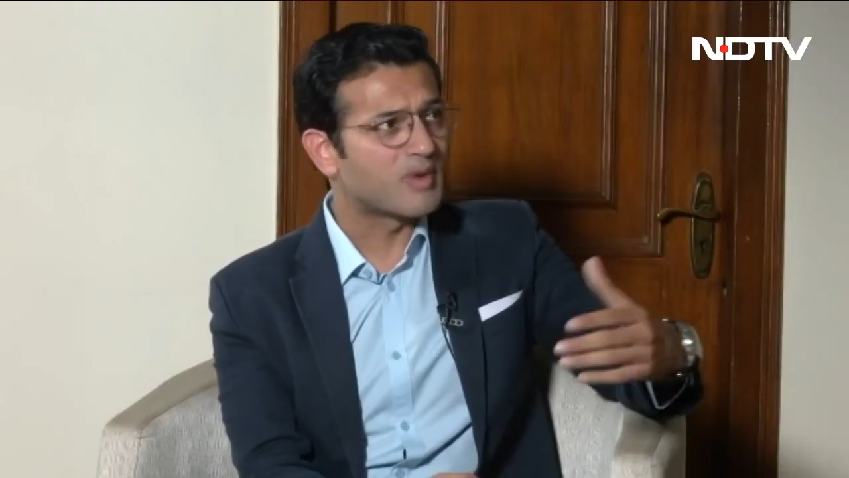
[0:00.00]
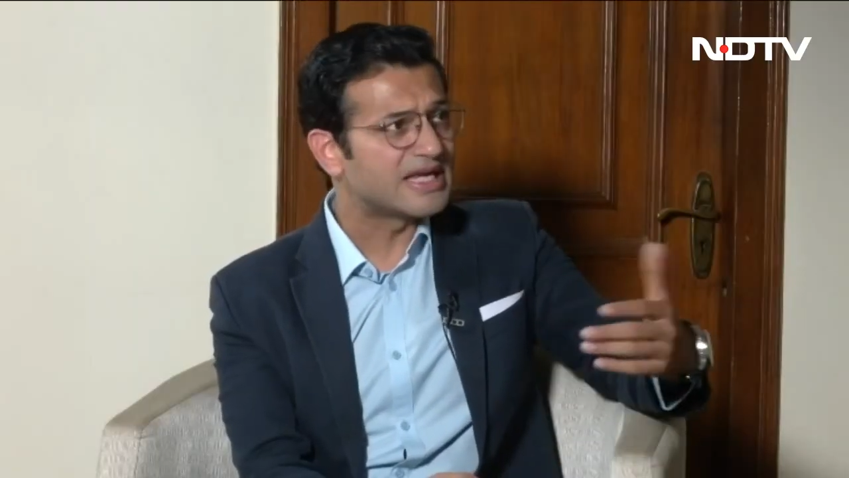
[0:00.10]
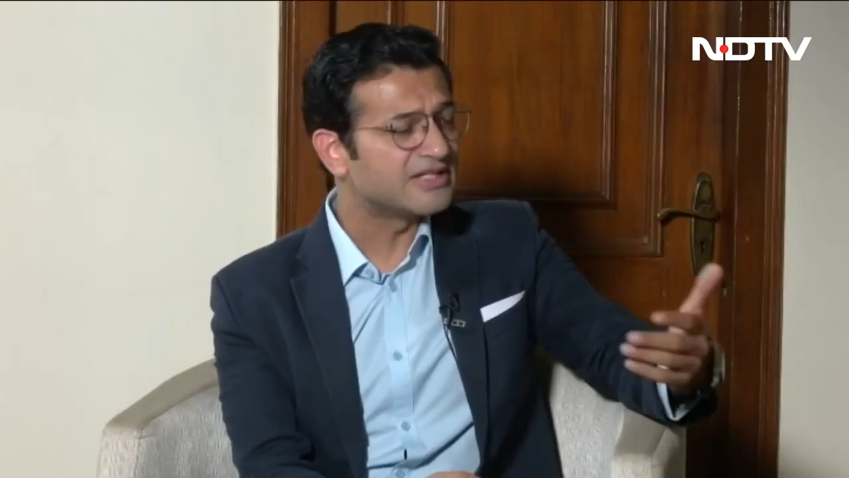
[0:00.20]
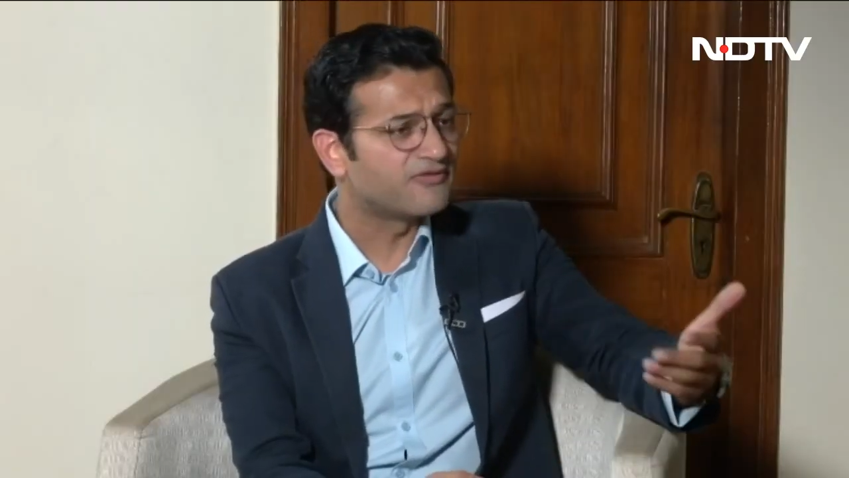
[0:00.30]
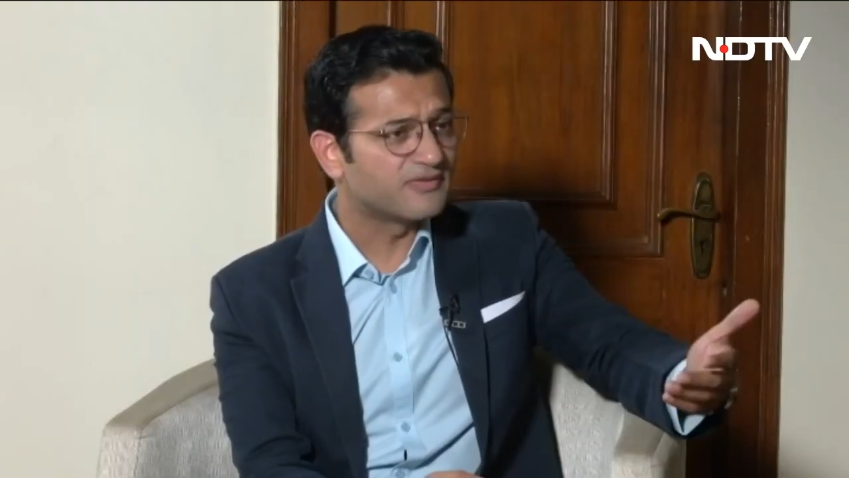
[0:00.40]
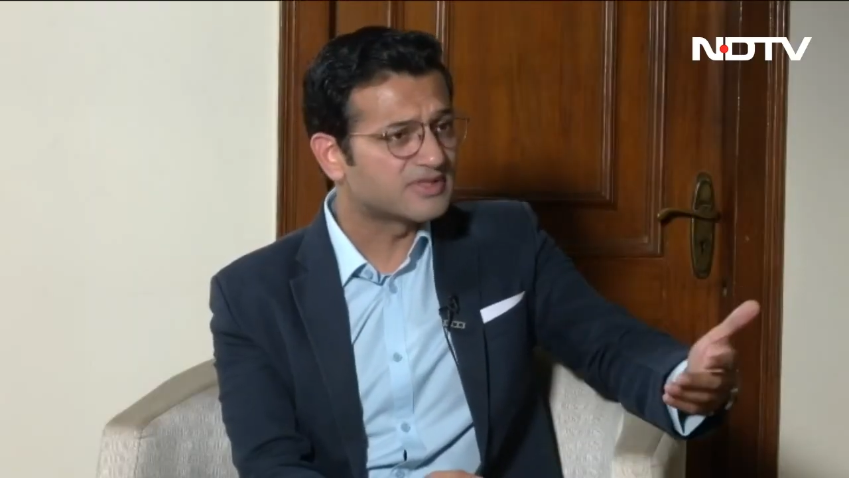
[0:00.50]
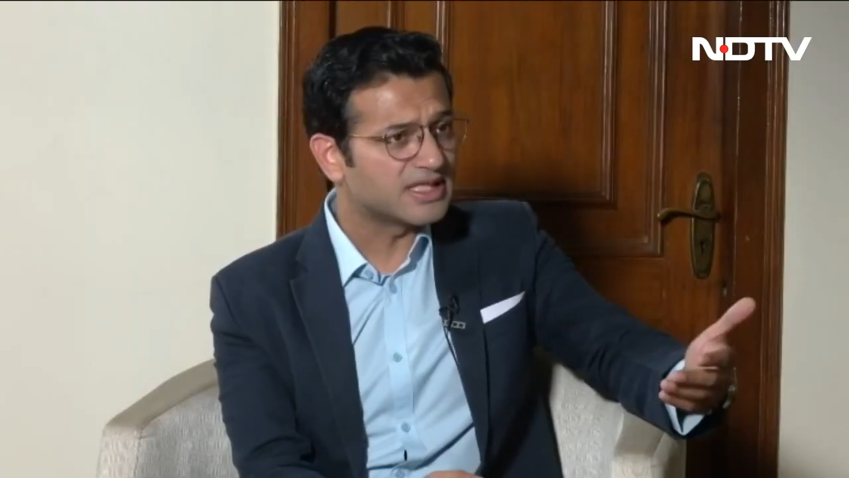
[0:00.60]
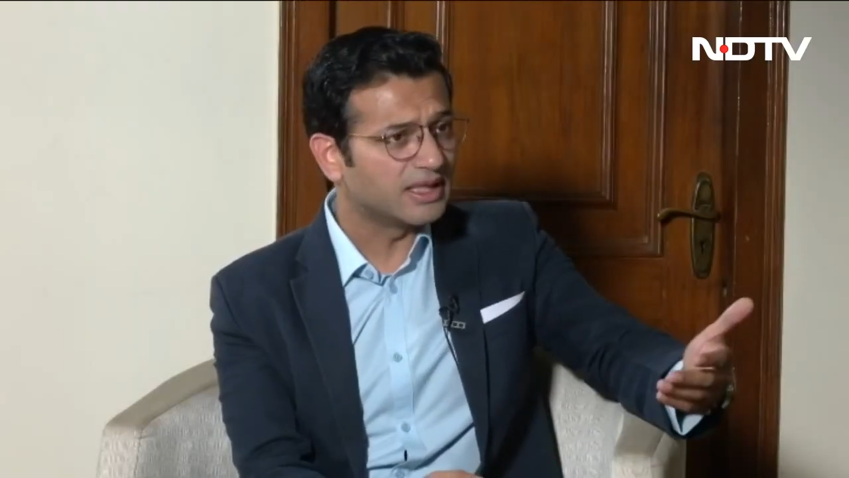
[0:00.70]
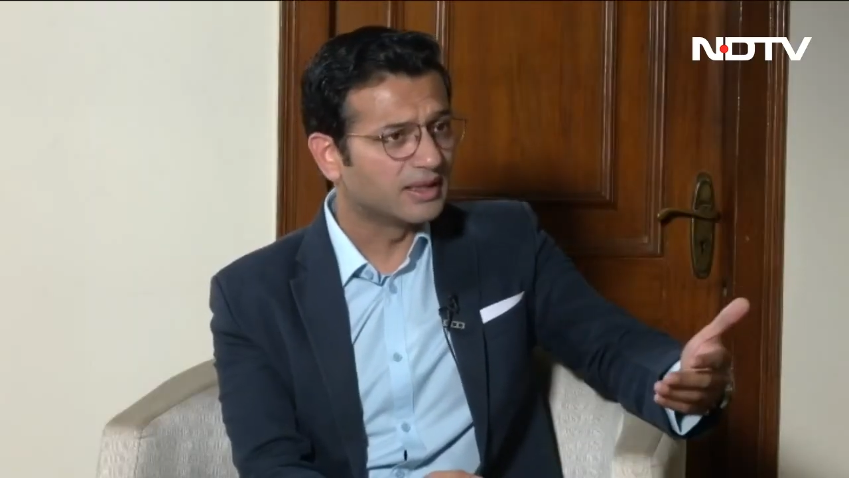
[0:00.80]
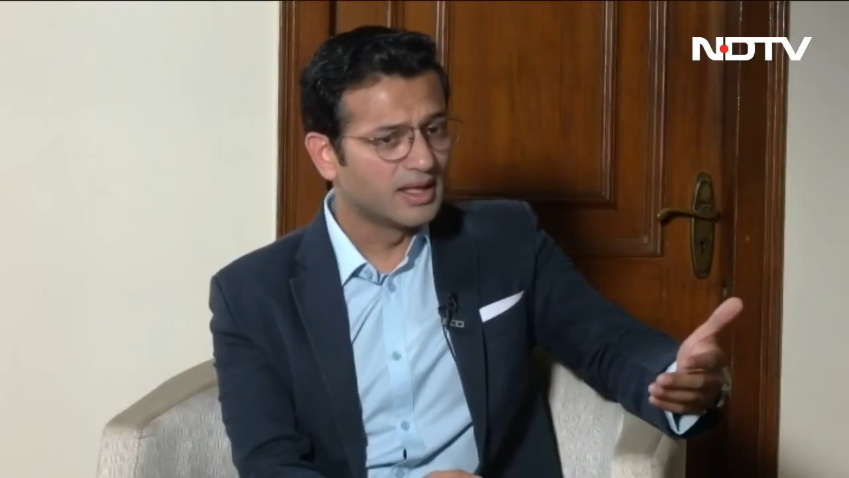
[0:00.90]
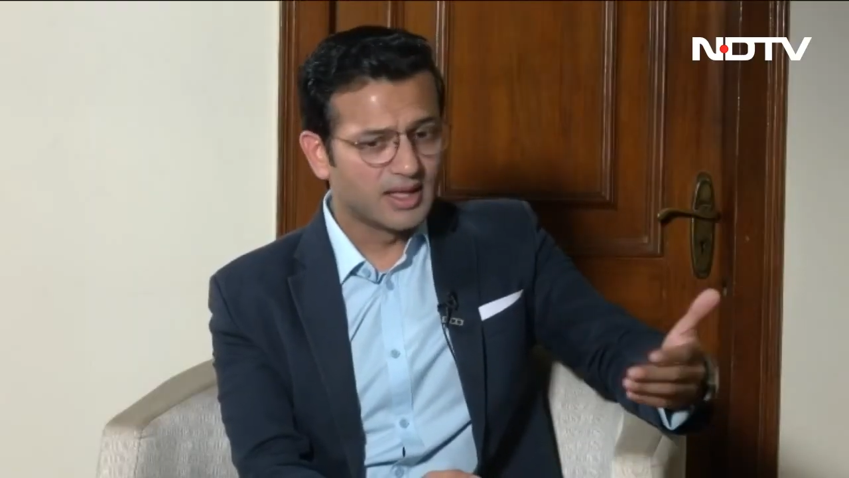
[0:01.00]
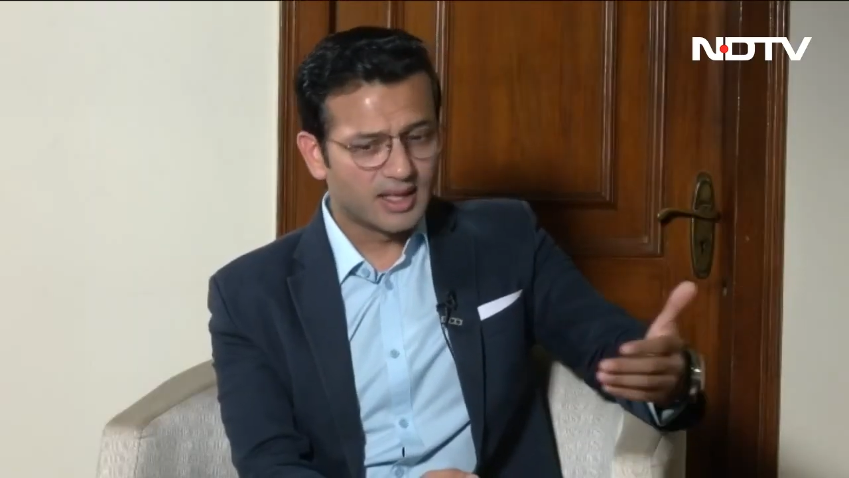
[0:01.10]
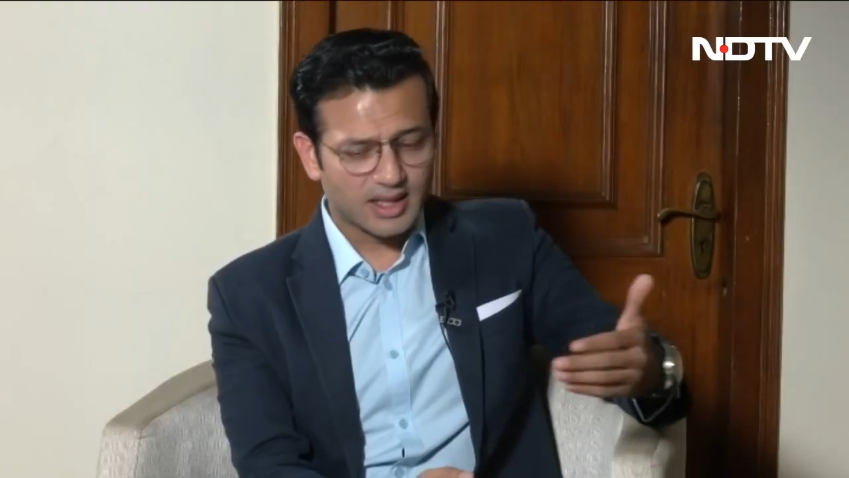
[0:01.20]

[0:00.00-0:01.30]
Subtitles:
2015